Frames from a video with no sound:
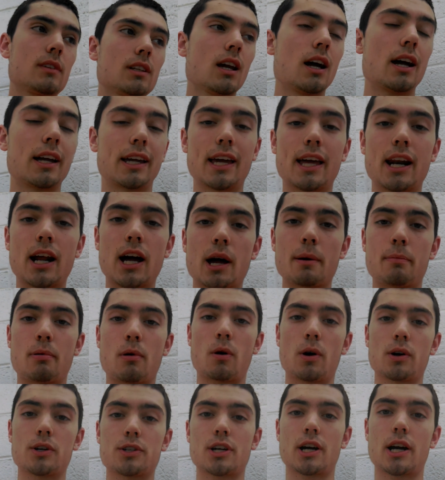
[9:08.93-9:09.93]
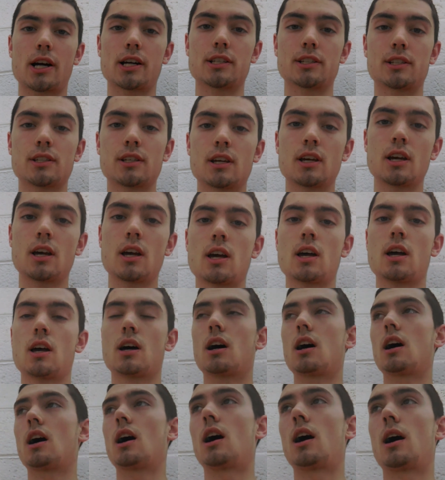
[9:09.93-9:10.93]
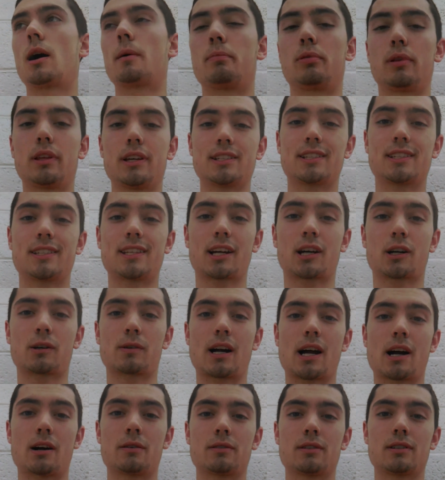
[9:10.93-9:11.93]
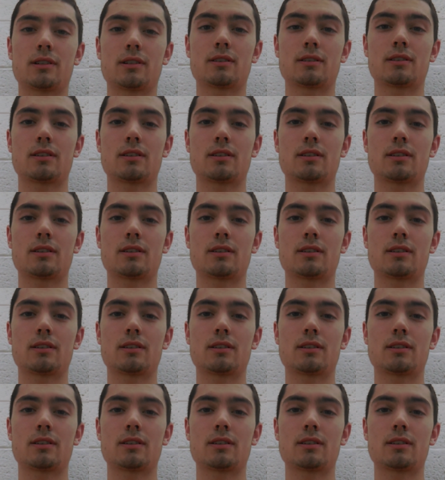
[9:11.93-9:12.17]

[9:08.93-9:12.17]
Again, I apologize. Please stick around.